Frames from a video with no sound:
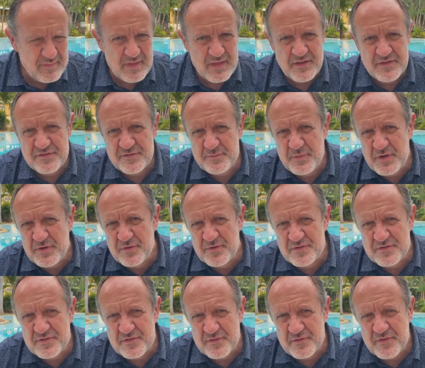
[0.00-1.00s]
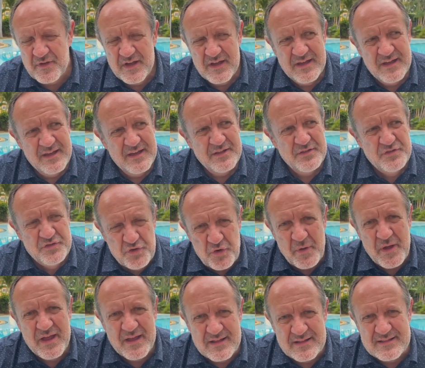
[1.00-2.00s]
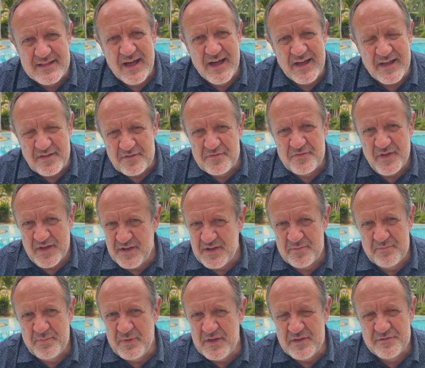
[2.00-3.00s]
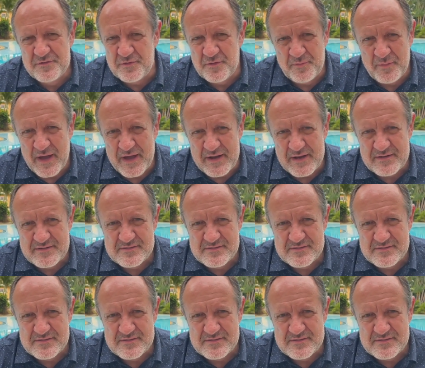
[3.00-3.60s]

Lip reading: is because of doing life in a peaceful manner.